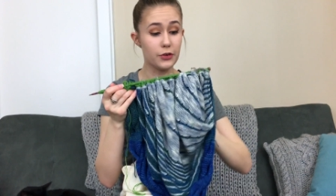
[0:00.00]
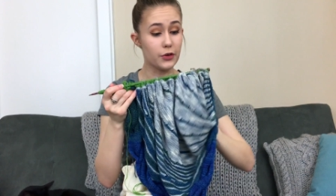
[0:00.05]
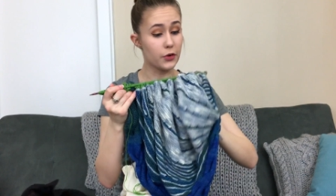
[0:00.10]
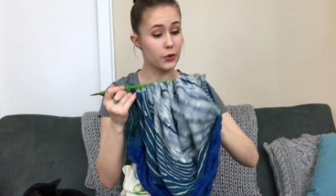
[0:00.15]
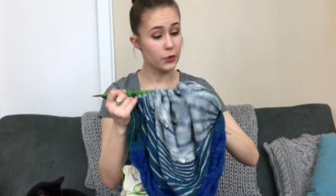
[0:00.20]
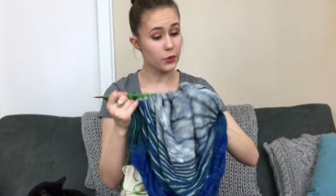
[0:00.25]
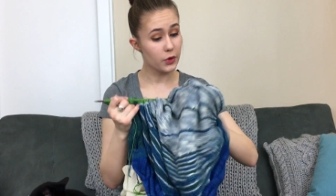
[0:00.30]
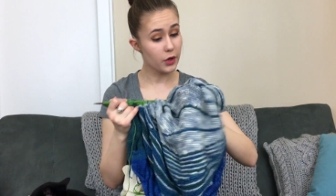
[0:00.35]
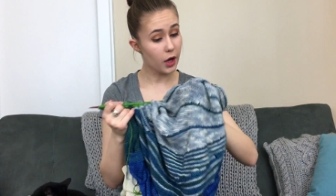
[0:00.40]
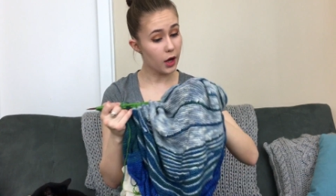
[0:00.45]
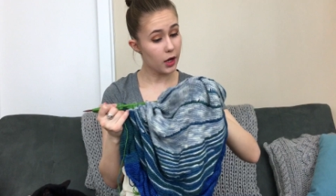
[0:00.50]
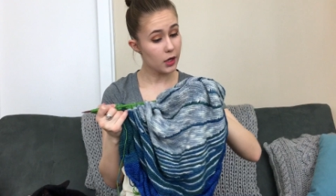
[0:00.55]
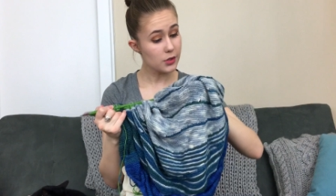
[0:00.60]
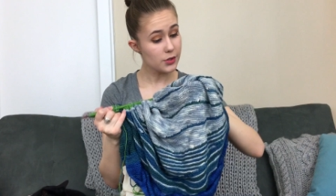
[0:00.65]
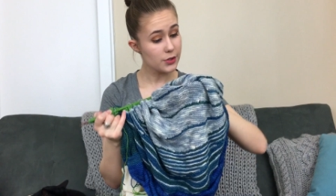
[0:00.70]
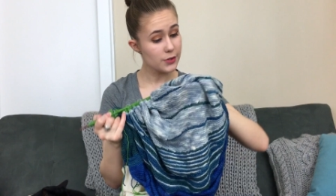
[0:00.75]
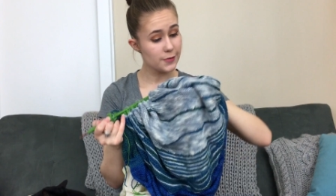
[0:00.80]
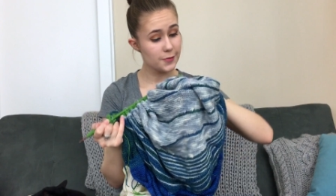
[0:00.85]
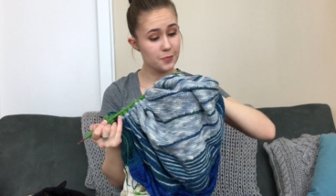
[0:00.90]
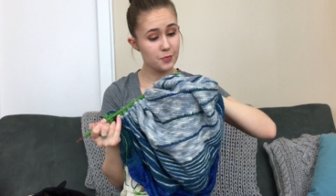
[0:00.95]
new to
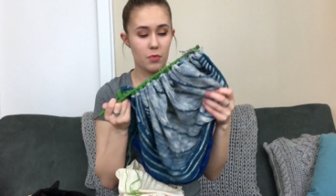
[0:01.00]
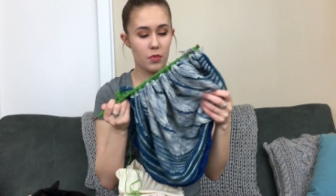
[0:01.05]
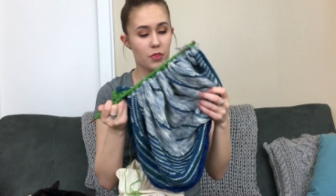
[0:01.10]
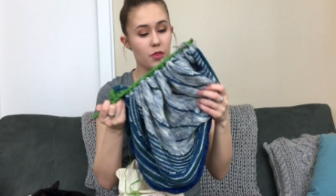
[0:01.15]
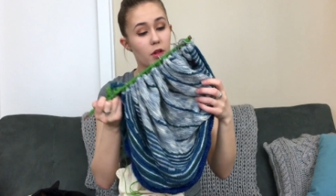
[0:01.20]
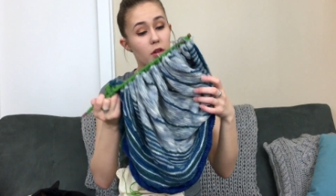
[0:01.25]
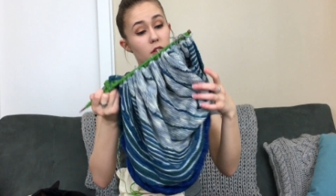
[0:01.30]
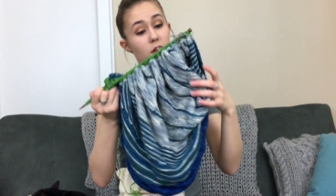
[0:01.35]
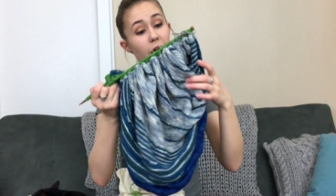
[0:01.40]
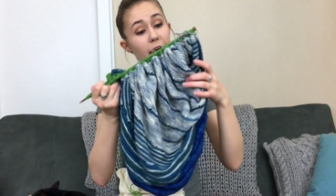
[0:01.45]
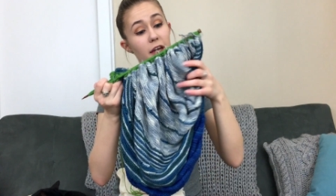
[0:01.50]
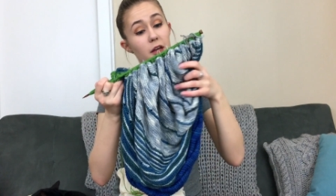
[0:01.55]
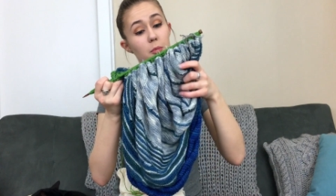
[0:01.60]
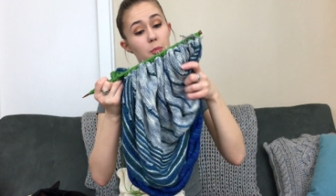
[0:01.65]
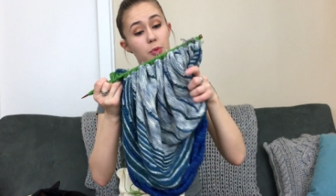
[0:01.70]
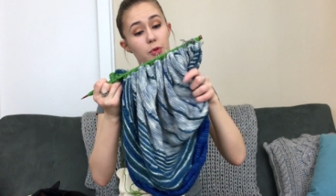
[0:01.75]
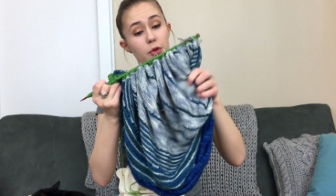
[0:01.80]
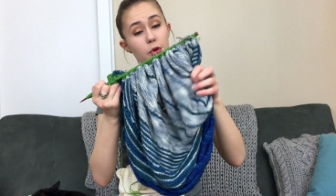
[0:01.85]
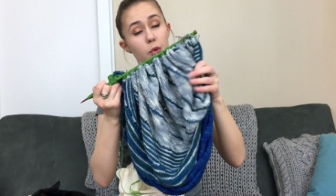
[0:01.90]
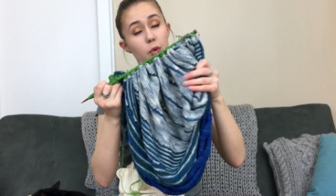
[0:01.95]
us, the light
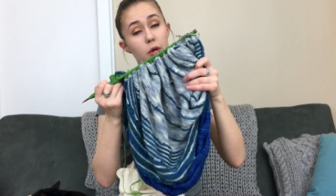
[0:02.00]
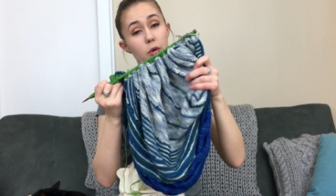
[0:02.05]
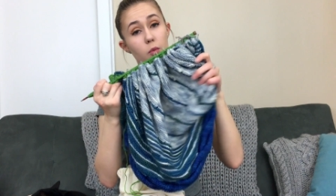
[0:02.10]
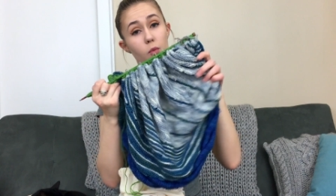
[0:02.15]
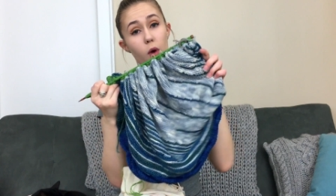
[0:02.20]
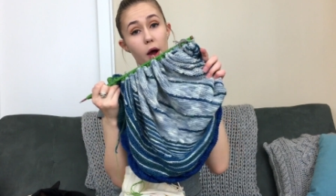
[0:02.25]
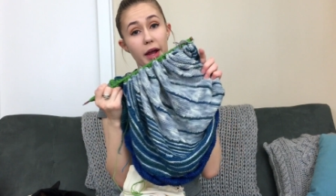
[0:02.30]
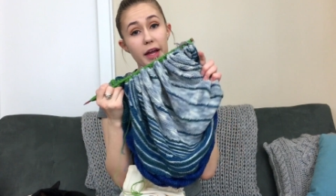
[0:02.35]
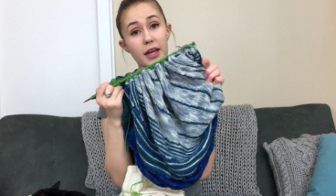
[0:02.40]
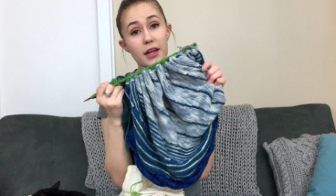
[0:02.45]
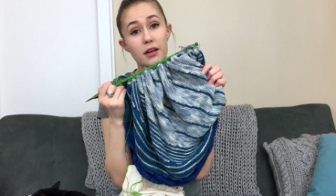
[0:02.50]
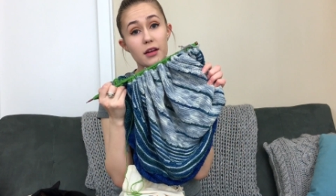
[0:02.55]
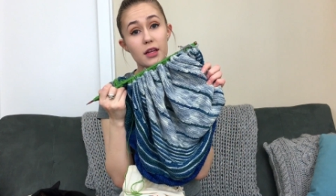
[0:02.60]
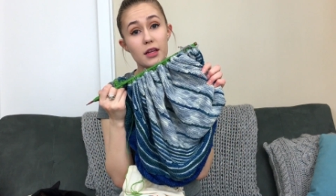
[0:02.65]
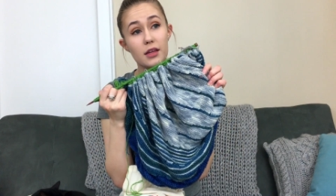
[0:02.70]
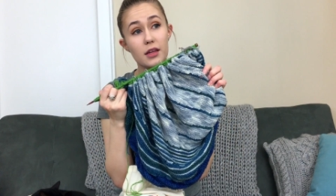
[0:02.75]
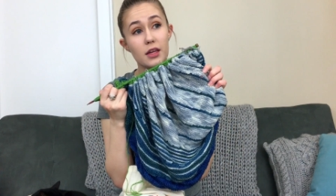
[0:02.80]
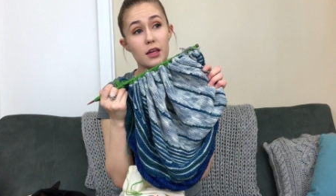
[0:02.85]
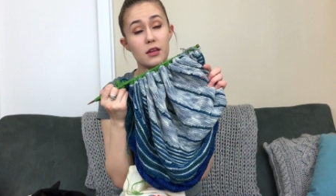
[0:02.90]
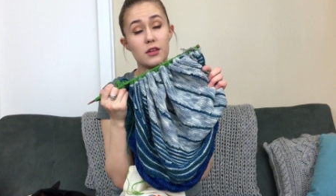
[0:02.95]
blue and white
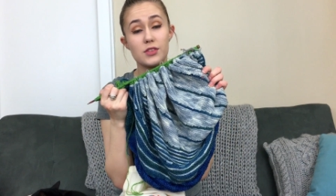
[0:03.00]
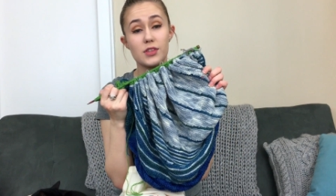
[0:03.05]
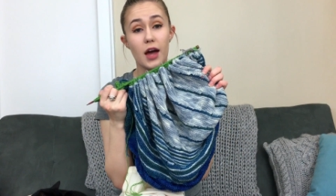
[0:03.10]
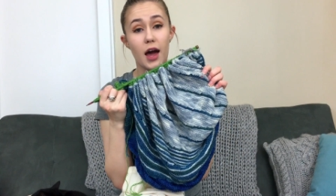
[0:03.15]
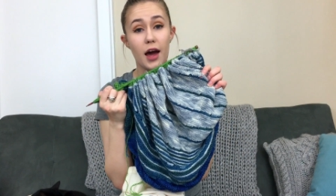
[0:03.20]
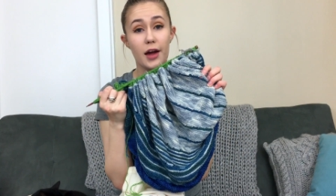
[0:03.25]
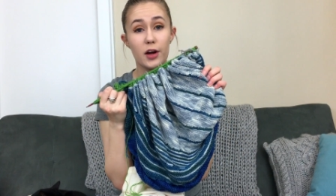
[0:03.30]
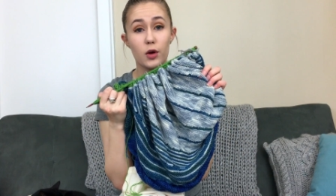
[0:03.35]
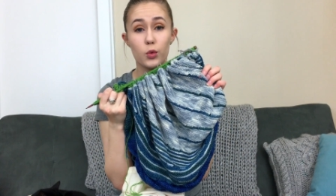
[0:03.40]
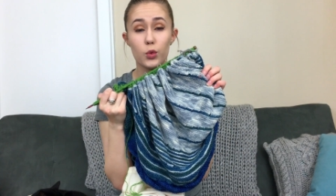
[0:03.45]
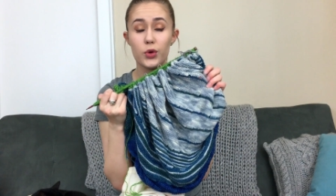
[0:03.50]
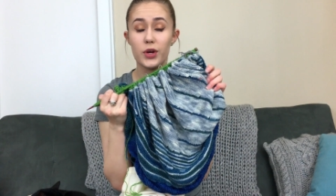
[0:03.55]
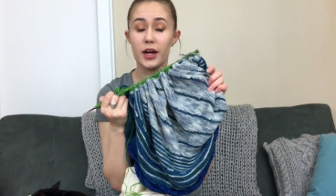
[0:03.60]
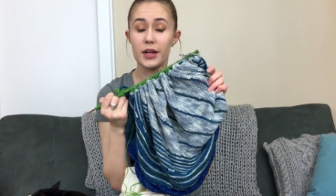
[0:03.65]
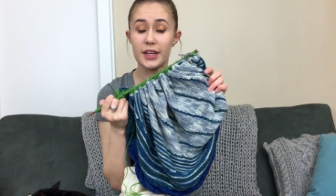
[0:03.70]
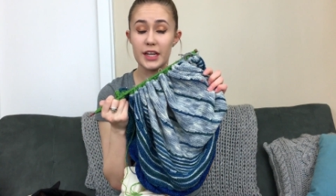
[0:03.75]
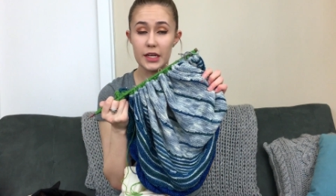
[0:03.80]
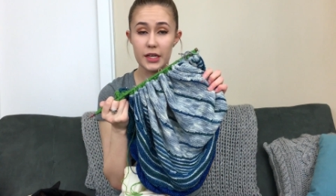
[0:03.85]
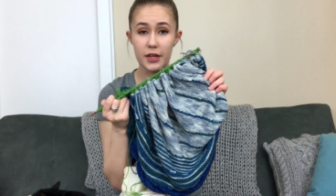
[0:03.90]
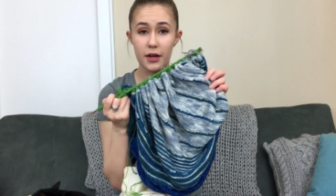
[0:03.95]
is
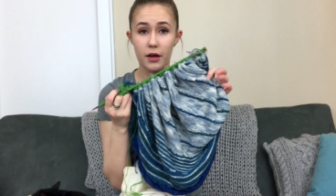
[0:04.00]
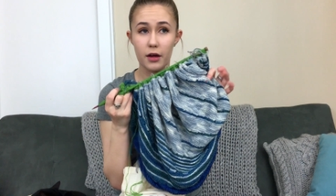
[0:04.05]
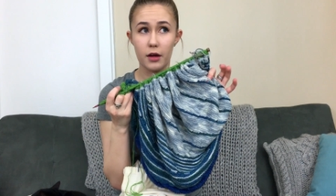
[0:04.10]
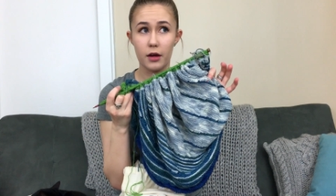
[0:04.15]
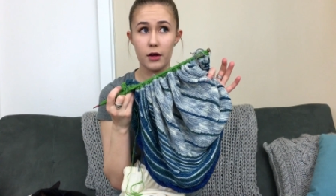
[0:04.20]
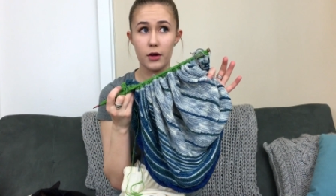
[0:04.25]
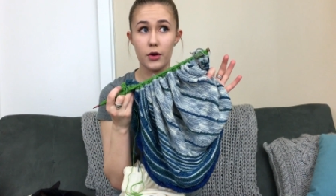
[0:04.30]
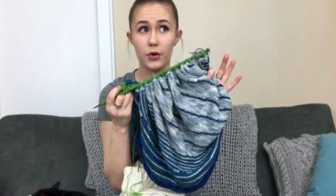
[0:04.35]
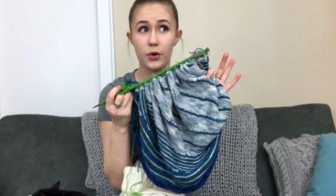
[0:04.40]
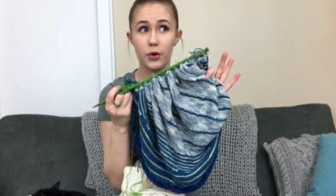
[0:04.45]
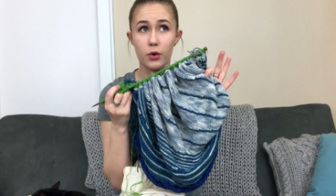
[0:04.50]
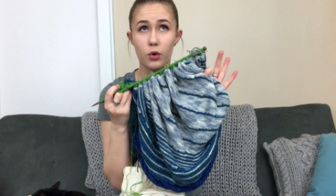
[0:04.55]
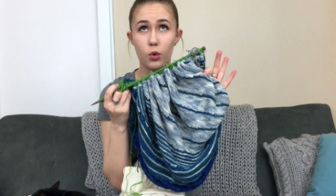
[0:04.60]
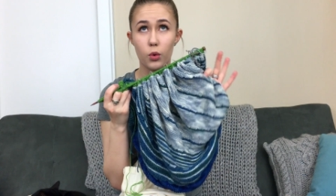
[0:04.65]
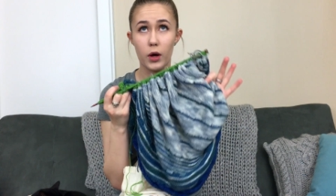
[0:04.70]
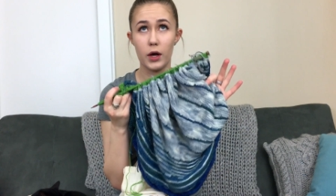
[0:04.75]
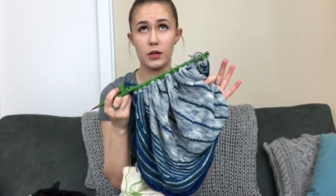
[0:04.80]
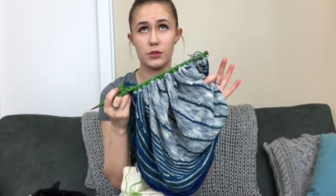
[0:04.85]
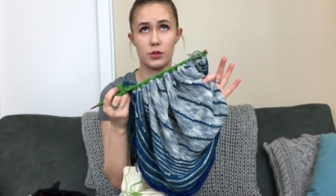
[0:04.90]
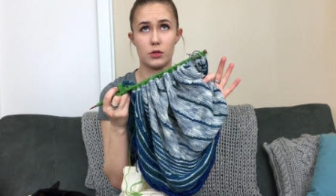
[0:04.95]
Araucania
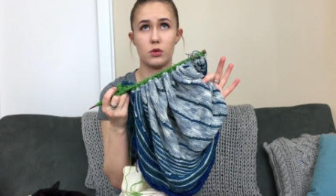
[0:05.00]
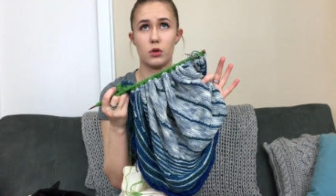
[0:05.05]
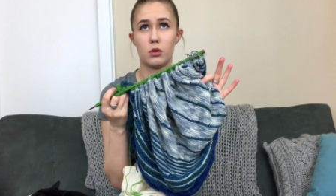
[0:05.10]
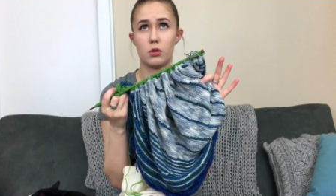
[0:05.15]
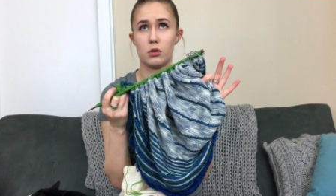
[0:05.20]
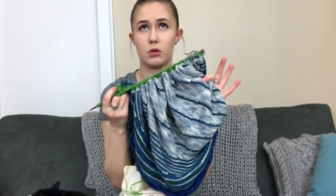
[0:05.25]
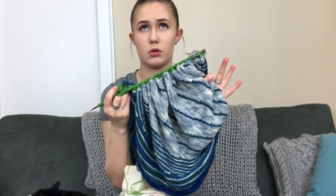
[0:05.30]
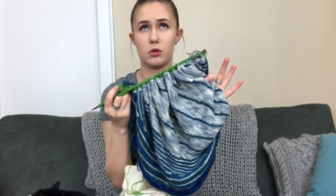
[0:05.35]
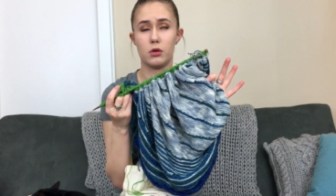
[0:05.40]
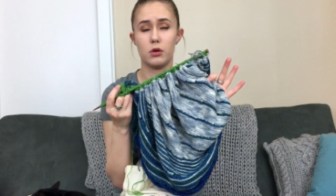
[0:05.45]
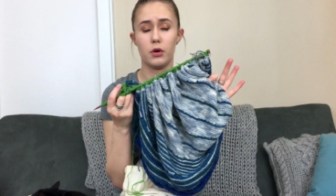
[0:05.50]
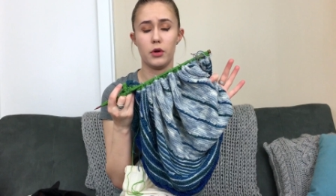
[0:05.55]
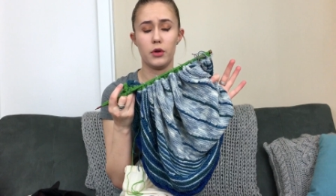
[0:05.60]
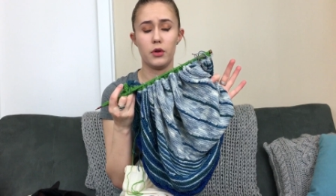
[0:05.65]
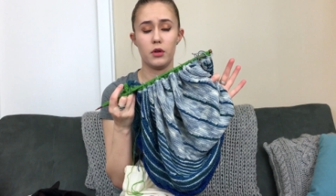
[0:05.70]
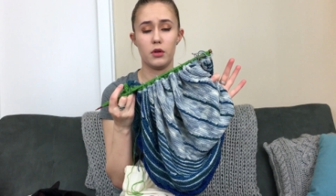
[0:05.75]
Huasco,